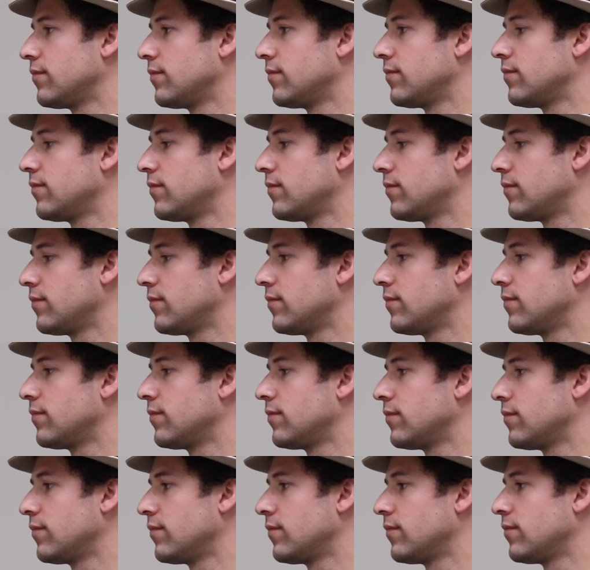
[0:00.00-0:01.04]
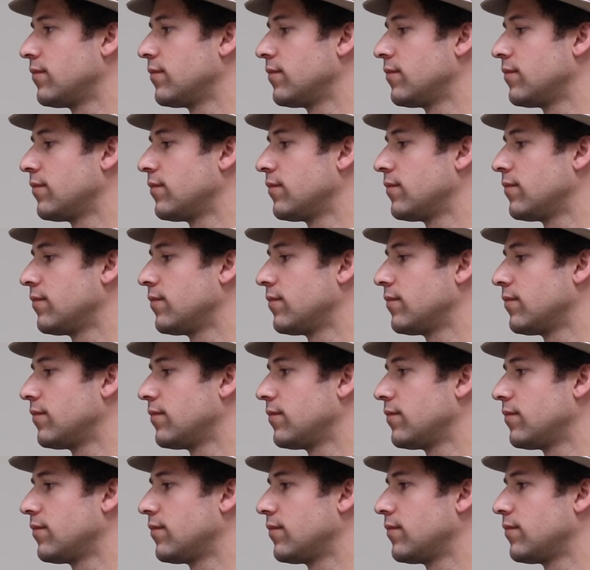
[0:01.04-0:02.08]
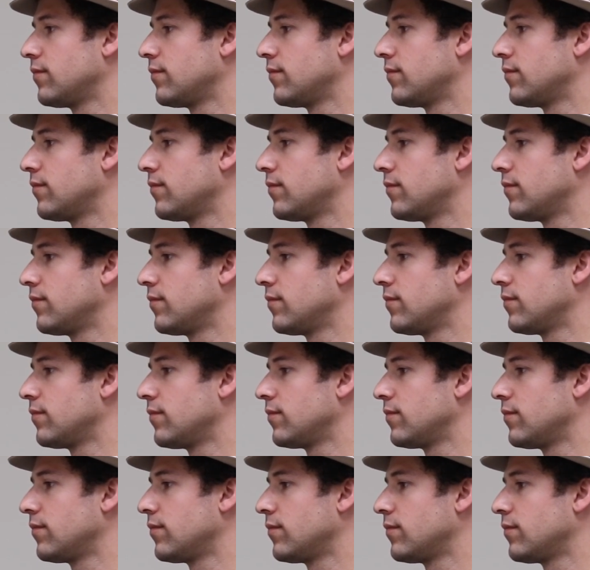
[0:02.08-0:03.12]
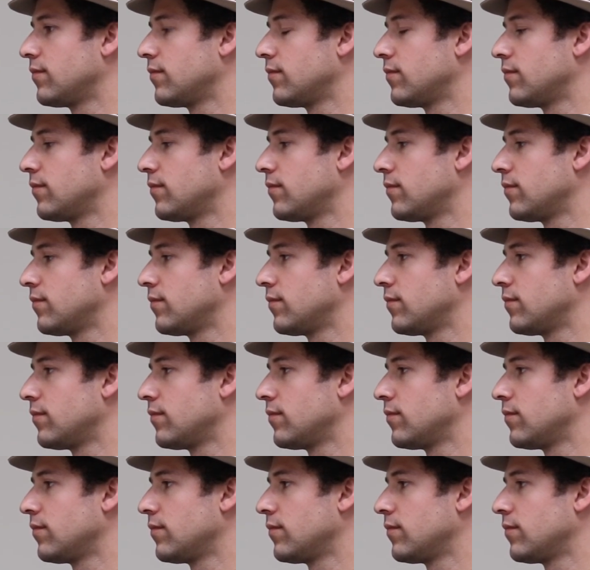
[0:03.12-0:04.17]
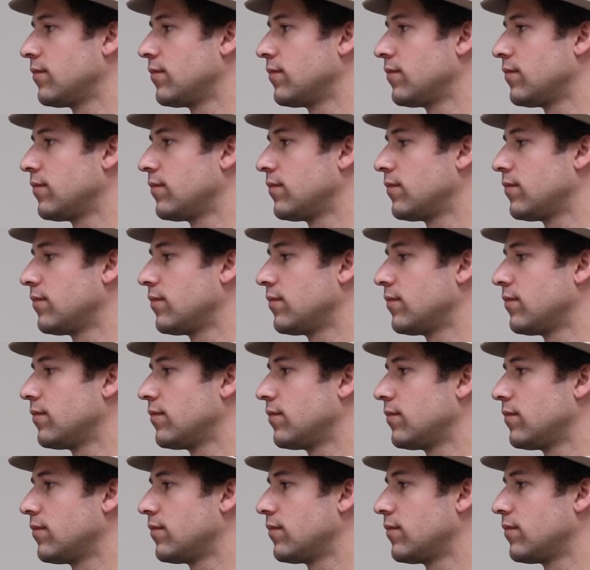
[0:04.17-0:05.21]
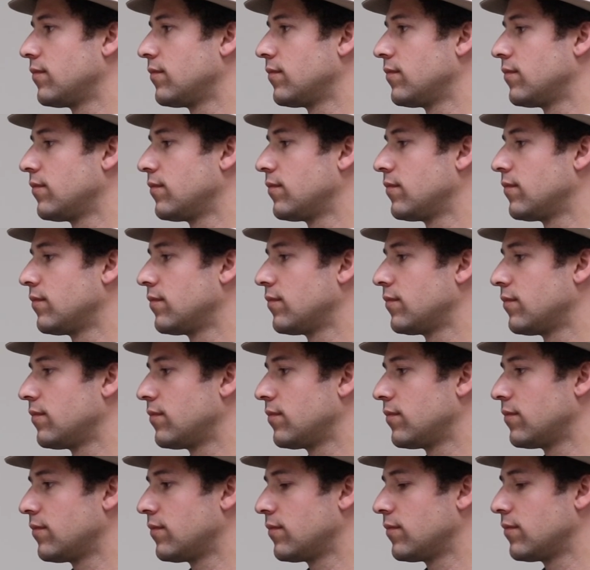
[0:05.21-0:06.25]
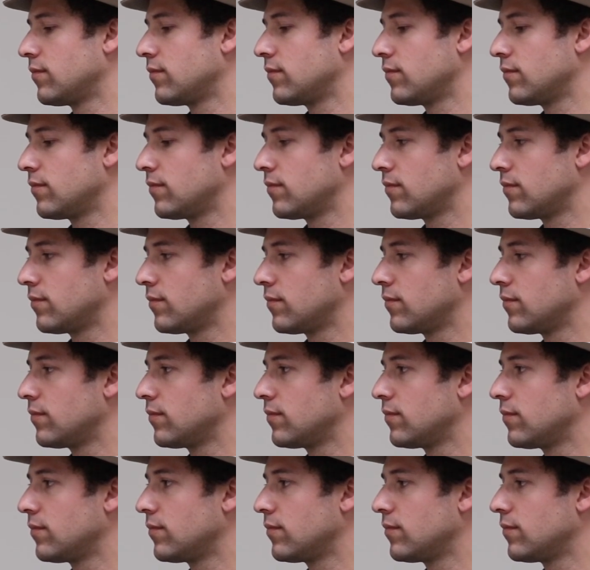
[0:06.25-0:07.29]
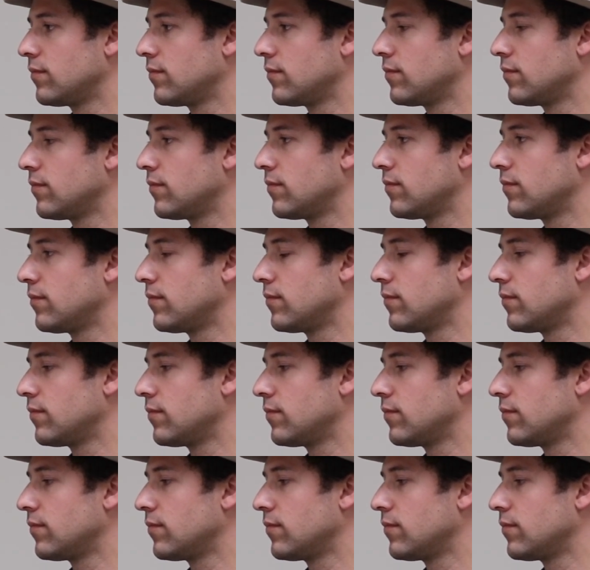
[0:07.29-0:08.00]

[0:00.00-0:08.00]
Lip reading: [no speech]